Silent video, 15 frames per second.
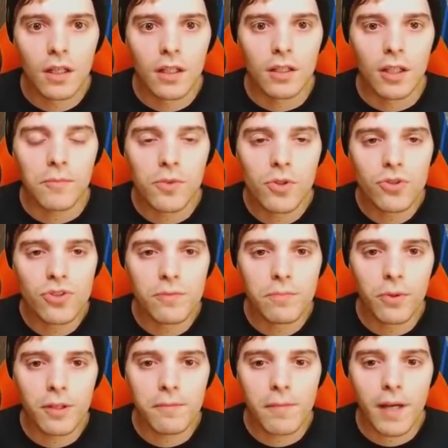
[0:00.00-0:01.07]
Yeah, Mewtwo
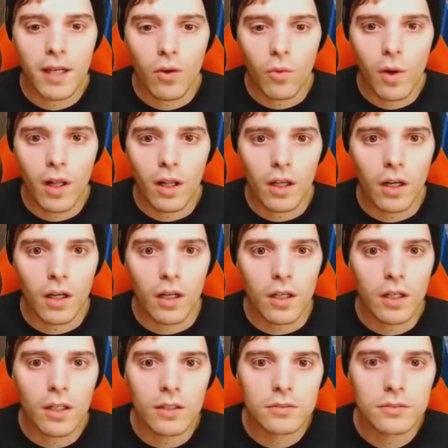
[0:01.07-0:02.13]
putting back a
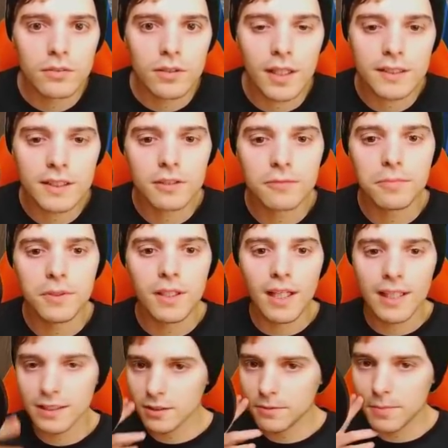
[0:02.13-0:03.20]
Welder. That's to
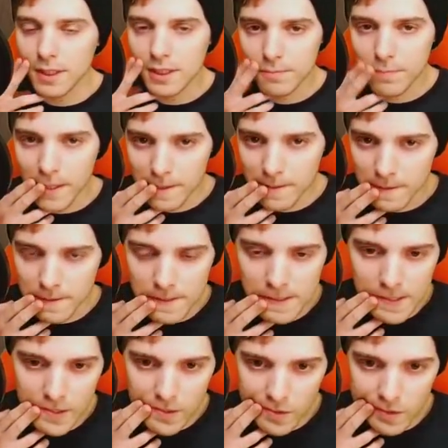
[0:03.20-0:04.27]
be expected.
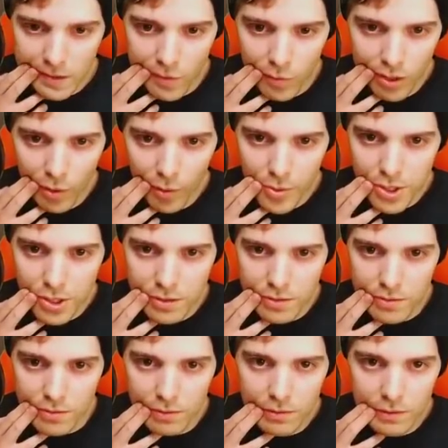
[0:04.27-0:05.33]
I wonder what we should do.